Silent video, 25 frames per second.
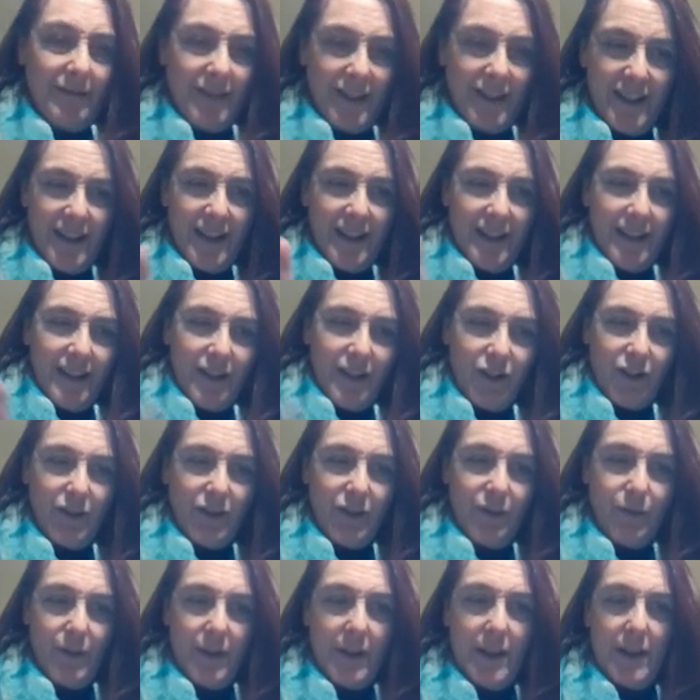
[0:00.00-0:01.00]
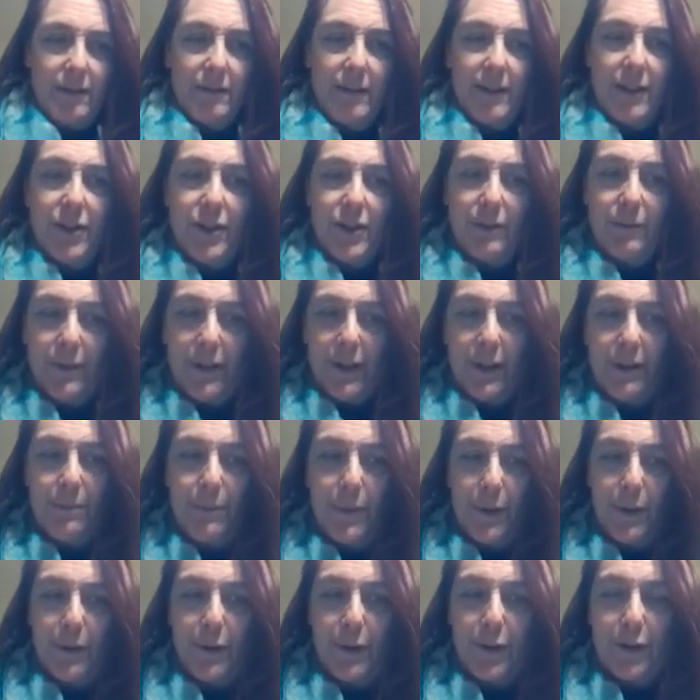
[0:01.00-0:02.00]
Today they just do all that arranging with
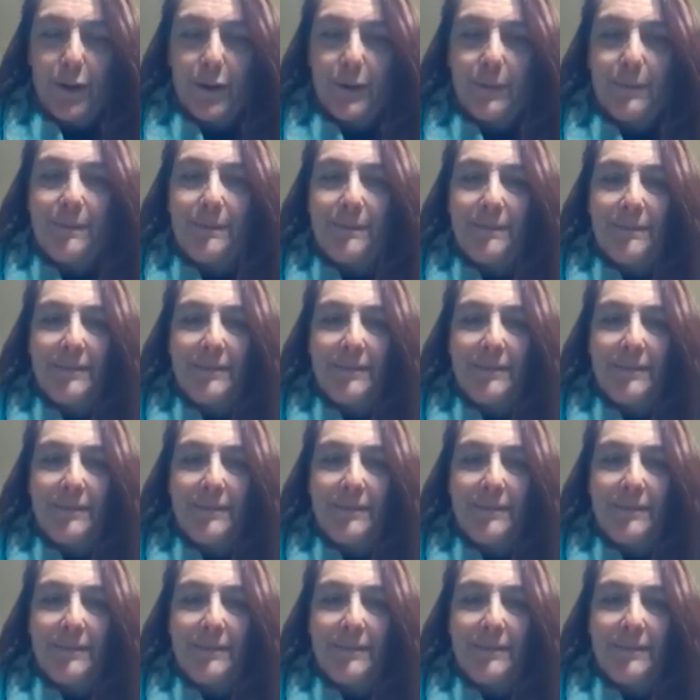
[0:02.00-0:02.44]
computers.